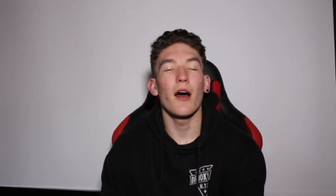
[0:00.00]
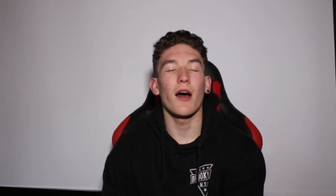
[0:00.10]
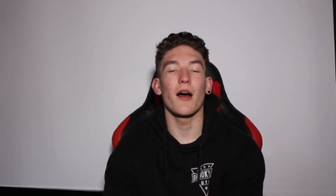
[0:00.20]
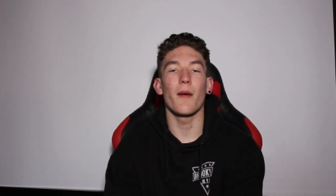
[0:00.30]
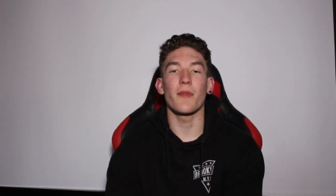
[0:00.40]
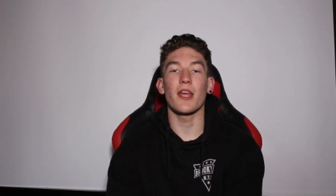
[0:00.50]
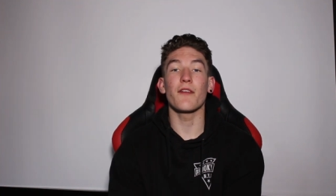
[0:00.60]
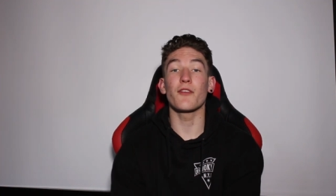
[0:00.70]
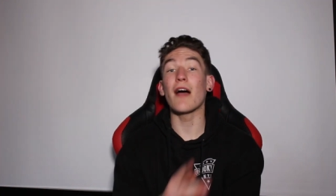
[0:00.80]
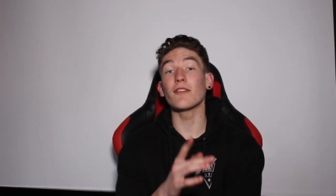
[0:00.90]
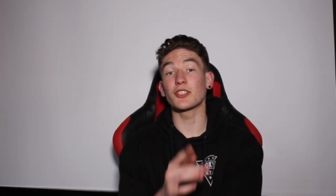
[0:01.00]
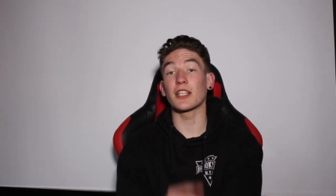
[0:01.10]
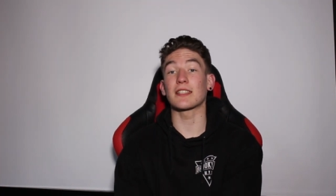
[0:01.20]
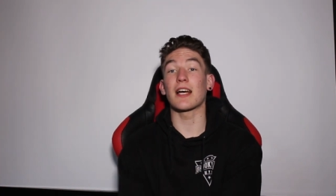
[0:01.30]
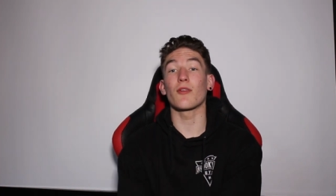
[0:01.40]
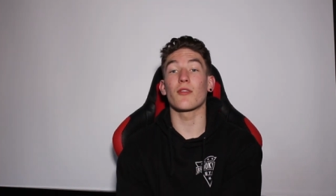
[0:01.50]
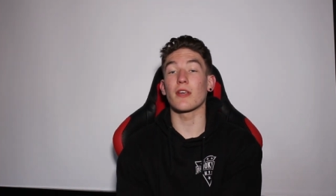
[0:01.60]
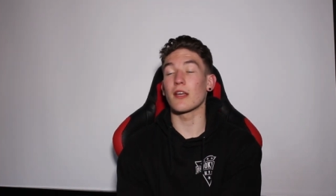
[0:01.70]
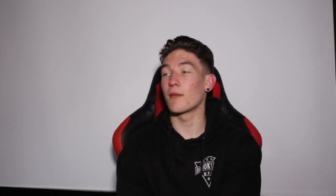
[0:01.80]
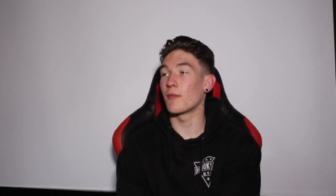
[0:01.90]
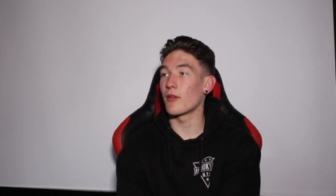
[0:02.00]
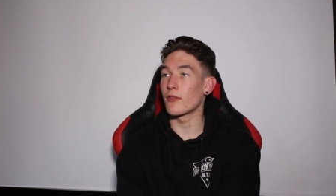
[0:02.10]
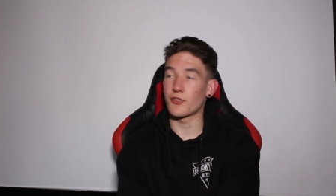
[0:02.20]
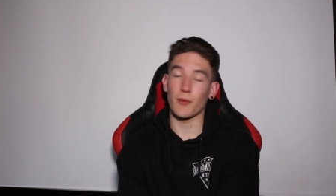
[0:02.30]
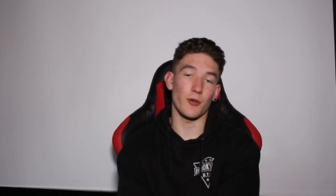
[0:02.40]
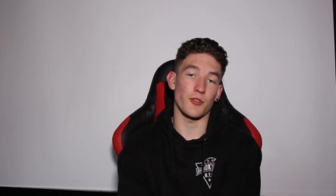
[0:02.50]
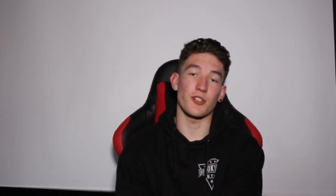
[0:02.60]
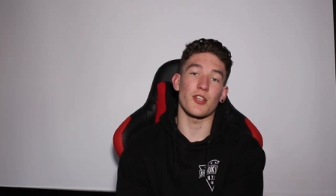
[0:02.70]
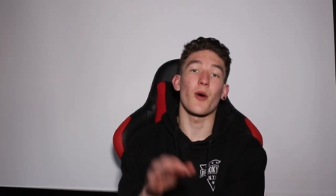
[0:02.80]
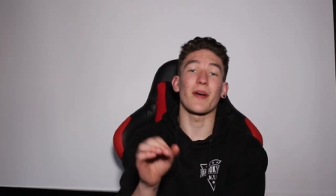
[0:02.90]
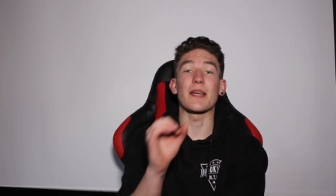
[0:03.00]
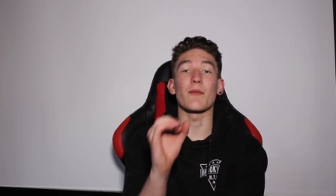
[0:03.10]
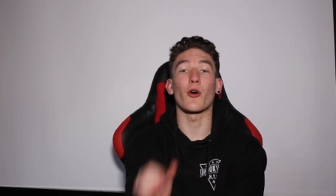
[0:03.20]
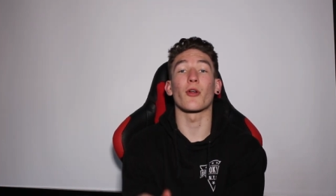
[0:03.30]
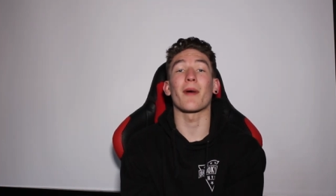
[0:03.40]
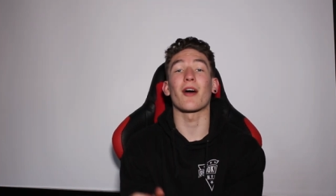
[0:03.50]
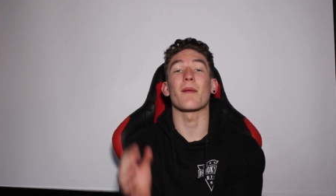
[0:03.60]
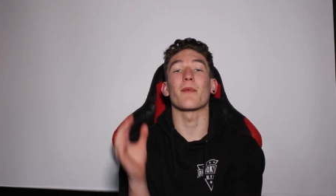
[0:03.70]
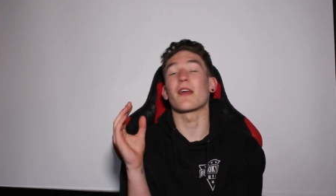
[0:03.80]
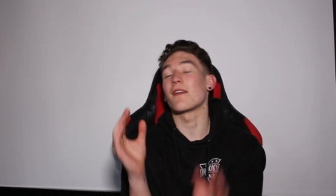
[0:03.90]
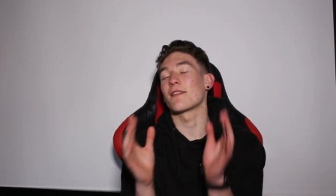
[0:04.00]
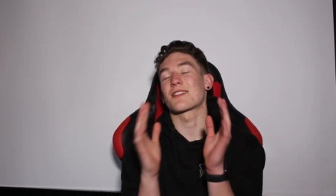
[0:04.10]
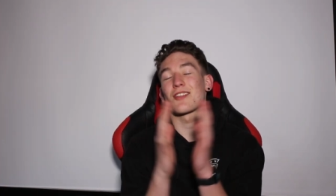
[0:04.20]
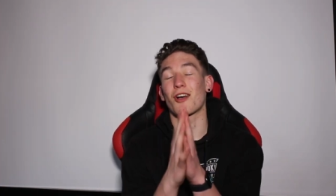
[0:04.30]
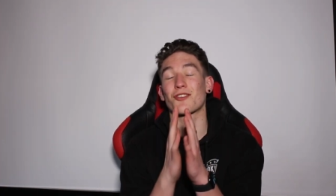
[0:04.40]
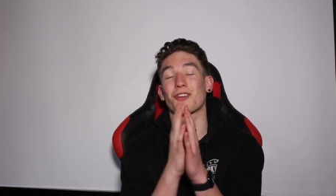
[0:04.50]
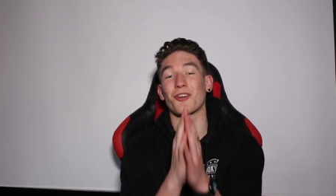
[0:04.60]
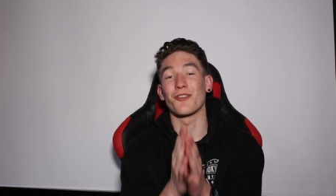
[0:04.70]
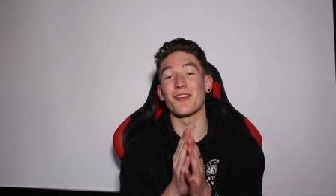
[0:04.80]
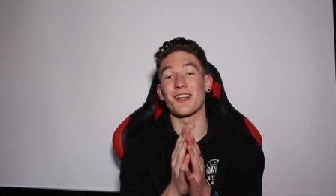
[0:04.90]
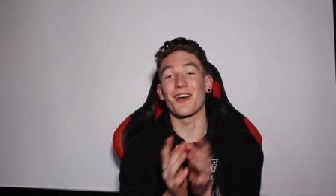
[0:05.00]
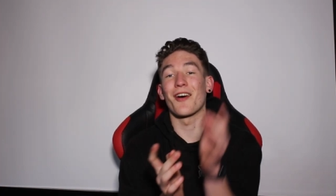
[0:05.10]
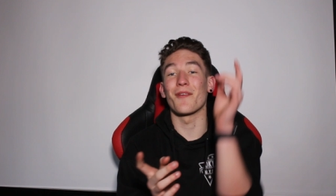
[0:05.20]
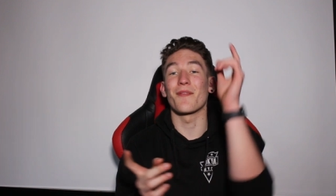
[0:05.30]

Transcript: Um, if you haven't checked out the um, Subconscious, I know I keep on about it, but it's such a good video.